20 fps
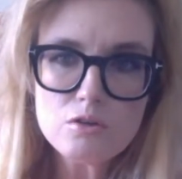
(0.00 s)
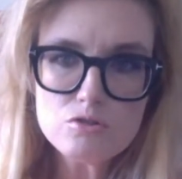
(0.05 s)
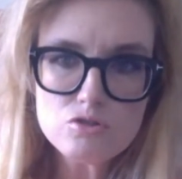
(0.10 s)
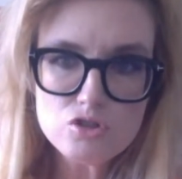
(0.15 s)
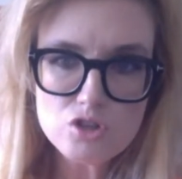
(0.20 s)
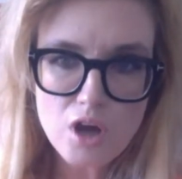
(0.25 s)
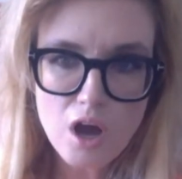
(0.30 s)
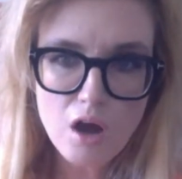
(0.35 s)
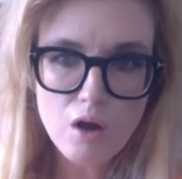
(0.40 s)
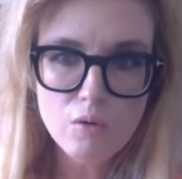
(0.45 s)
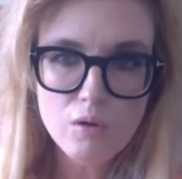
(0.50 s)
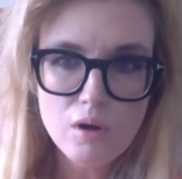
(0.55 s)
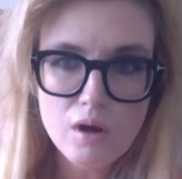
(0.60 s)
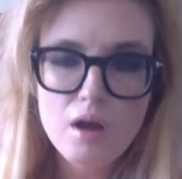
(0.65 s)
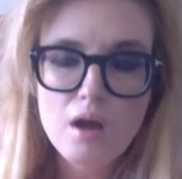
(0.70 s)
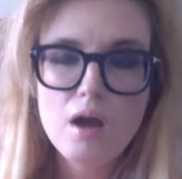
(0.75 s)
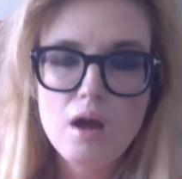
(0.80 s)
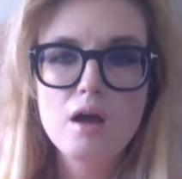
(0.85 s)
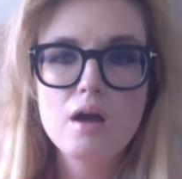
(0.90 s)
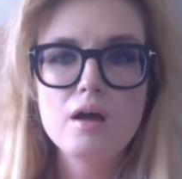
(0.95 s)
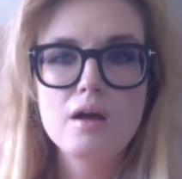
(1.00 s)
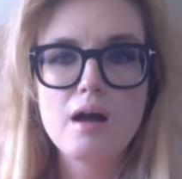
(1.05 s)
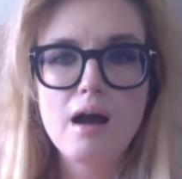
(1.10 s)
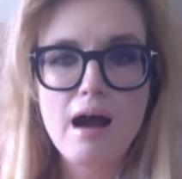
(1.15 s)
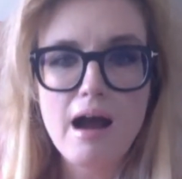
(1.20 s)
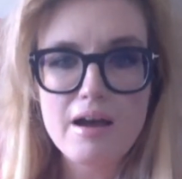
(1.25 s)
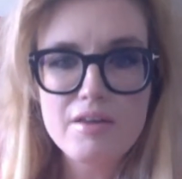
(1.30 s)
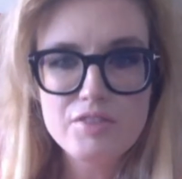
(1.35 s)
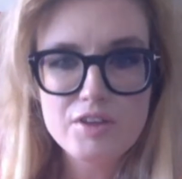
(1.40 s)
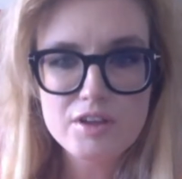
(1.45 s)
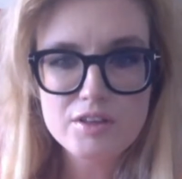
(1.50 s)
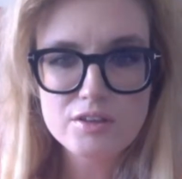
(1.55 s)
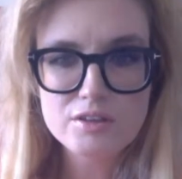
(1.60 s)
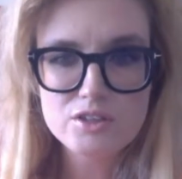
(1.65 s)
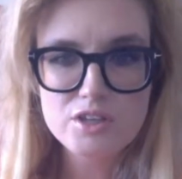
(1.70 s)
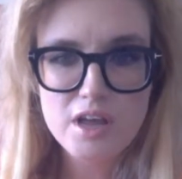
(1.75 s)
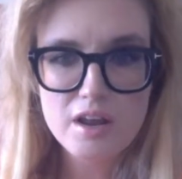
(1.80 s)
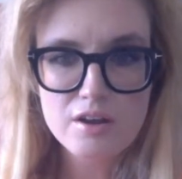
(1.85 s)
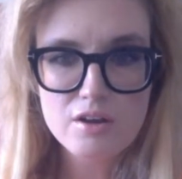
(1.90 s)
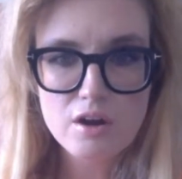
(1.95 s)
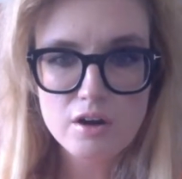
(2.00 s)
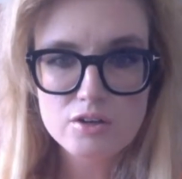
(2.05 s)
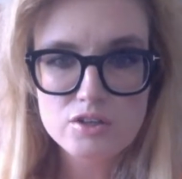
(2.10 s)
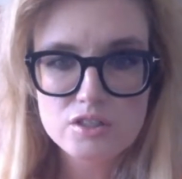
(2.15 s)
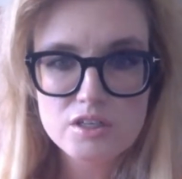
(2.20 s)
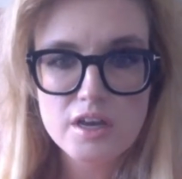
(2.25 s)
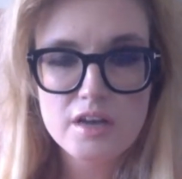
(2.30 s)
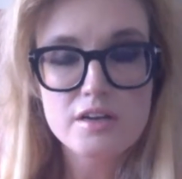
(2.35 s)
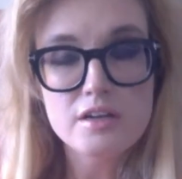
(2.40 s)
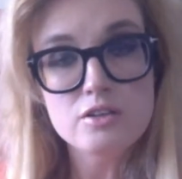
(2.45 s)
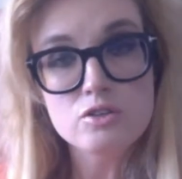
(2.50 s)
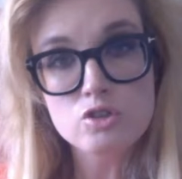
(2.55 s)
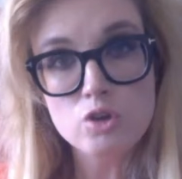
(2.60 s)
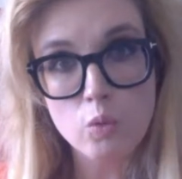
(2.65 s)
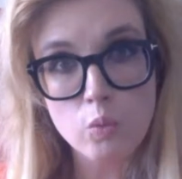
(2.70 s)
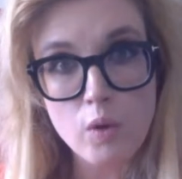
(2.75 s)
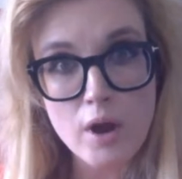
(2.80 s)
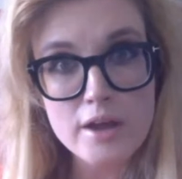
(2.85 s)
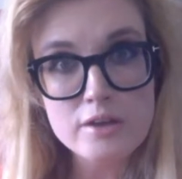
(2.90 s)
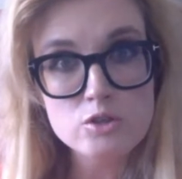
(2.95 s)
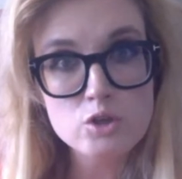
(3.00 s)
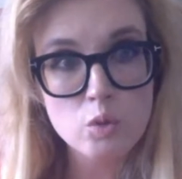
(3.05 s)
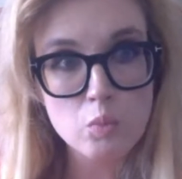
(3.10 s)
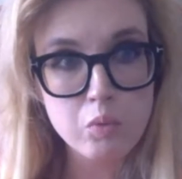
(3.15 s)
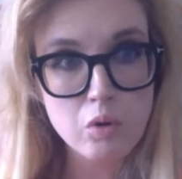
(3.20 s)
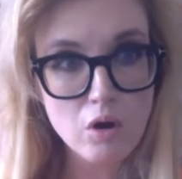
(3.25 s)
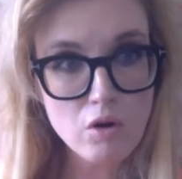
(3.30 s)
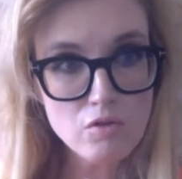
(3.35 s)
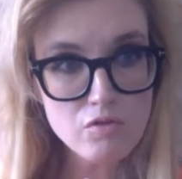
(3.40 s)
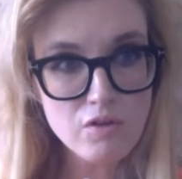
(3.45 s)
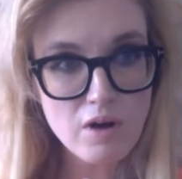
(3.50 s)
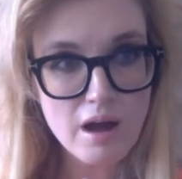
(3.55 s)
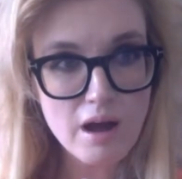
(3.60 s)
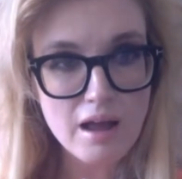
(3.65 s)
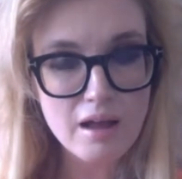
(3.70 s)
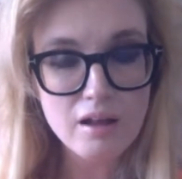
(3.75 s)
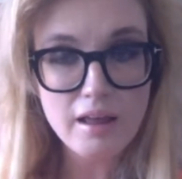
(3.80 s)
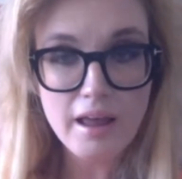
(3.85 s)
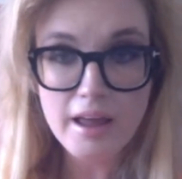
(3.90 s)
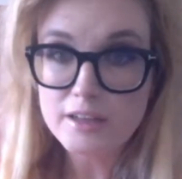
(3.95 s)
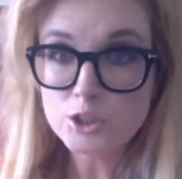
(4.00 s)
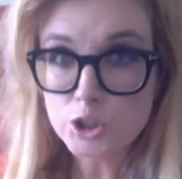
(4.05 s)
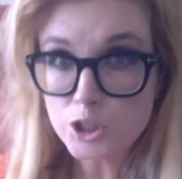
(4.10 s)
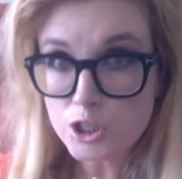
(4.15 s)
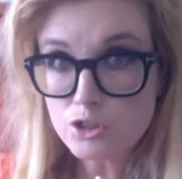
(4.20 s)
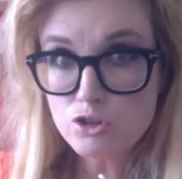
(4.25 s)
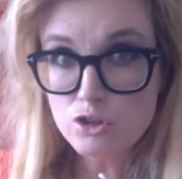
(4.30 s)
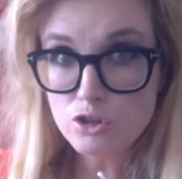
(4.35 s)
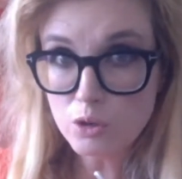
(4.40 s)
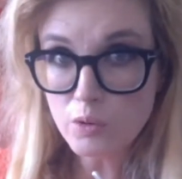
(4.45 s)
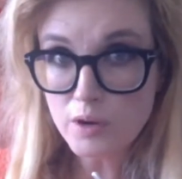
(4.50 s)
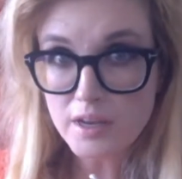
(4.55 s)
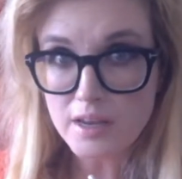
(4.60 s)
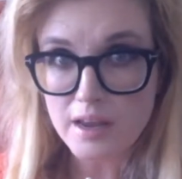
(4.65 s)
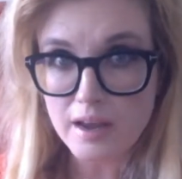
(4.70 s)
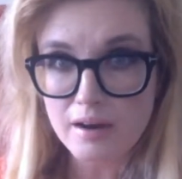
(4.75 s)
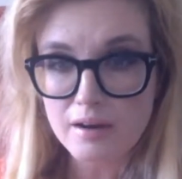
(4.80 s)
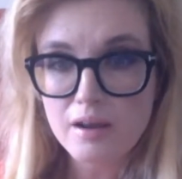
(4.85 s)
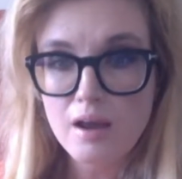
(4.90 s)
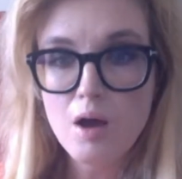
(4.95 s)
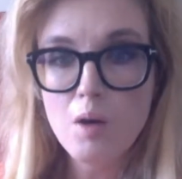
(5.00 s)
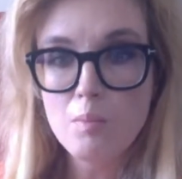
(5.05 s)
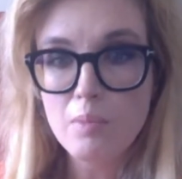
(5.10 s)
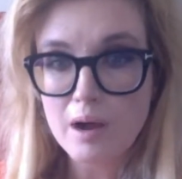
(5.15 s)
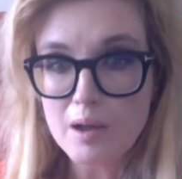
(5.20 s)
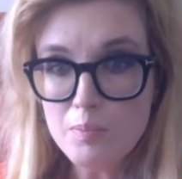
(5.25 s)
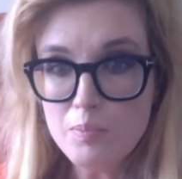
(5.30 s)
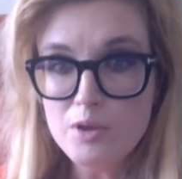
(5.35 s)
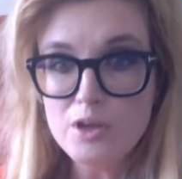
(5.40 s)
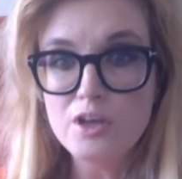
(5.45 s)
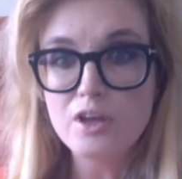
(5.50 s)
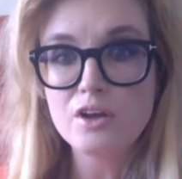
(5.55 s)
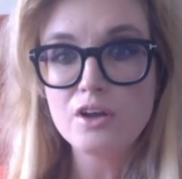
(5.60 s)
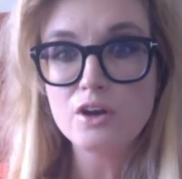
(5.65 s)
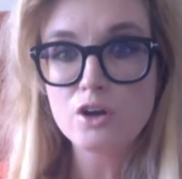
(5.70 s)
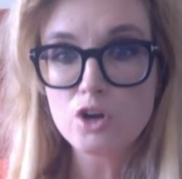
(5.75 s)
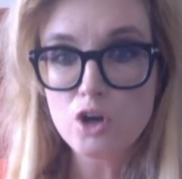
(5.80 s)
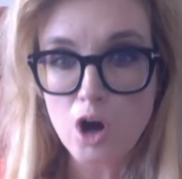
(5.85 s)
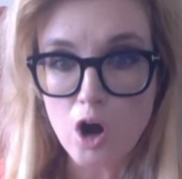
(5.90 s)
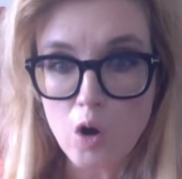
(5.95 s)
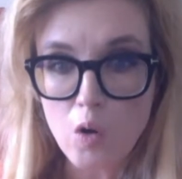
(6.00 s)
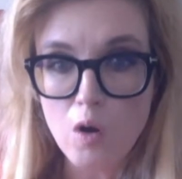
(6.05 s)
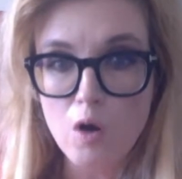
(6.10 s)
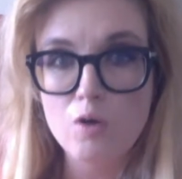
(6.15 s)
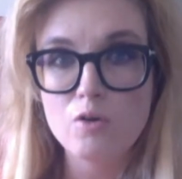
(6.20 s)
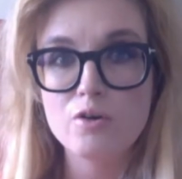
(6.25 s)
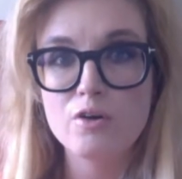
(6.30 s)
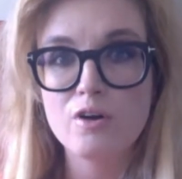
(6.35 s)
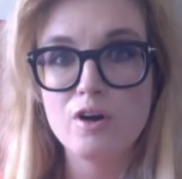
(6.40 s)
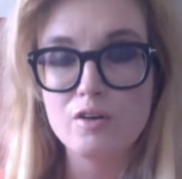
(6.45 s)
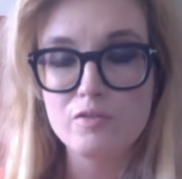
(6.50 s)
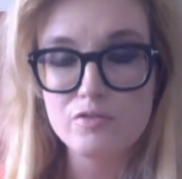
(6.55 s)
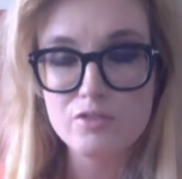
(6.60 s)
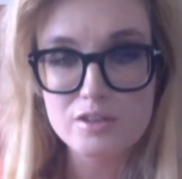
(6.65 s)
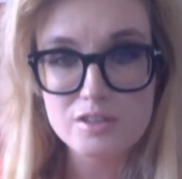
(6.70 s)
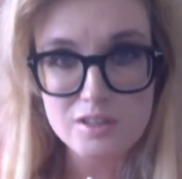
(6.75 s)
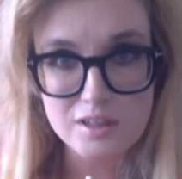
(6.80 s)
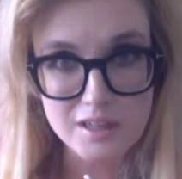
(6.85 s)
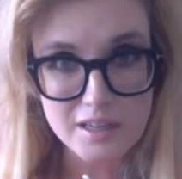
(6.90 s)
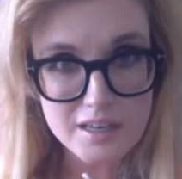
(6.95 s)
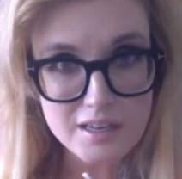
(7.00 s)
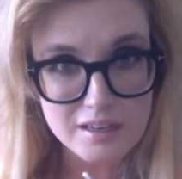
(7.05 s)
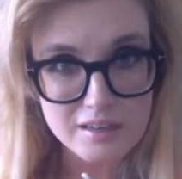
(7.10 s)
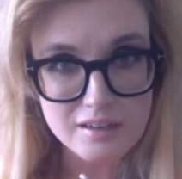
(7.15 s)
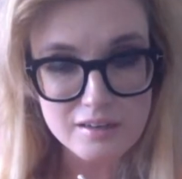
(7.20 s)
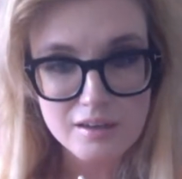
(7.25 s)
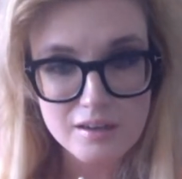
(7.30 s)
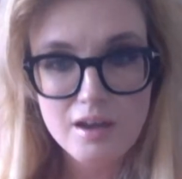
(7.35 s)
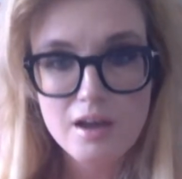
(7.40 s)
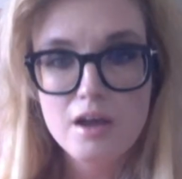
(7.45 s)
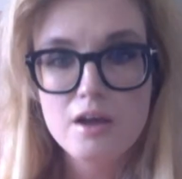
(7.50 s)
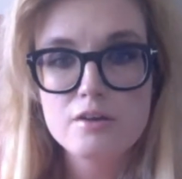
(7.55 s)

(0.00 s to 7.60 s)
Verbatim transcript: So I think that Dany Garcia needs to raise her profile, and she's doing it by being a co owner of this league.